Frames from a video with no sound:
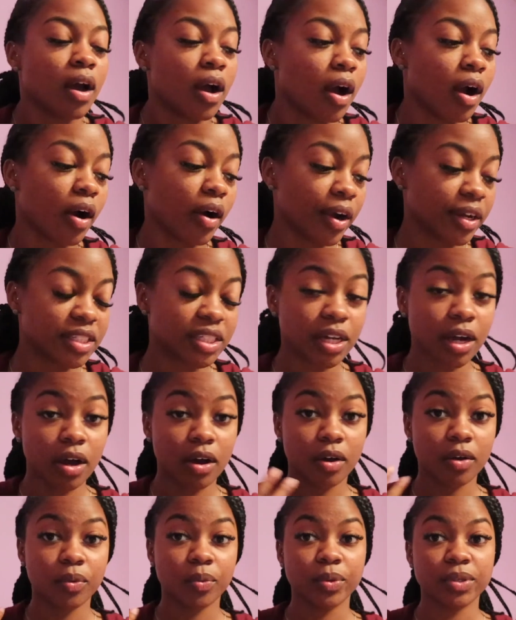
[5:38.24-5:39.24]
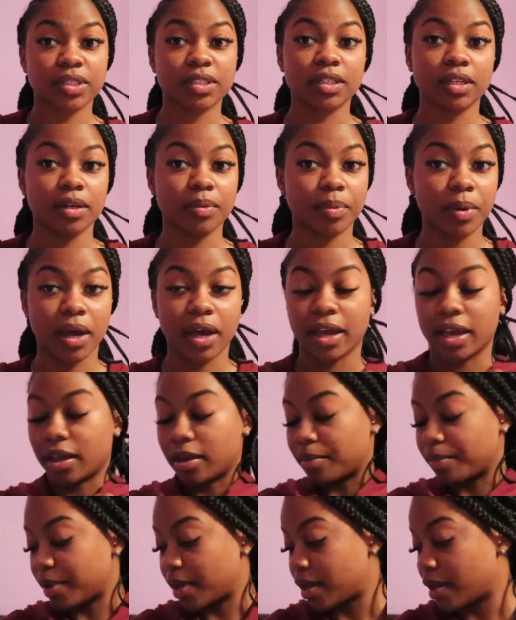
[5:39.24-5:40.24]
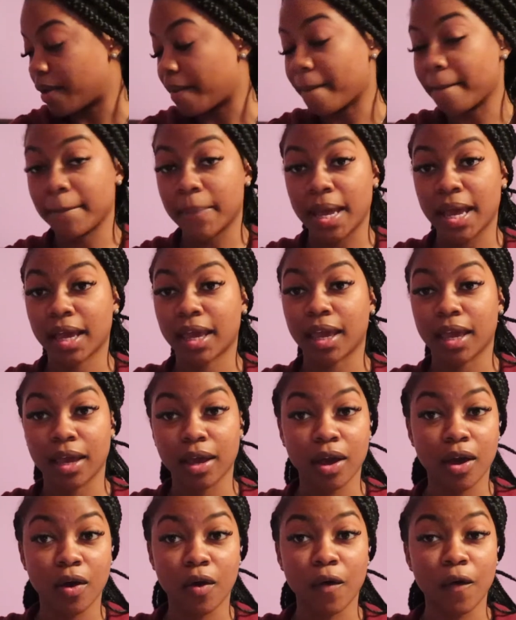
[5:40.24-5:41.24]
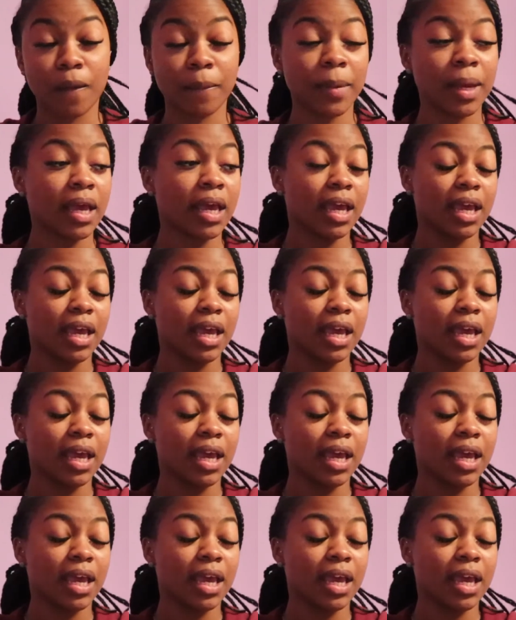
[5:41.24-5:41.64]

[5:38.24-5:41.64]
All right, y'all, what's up? I am back at home.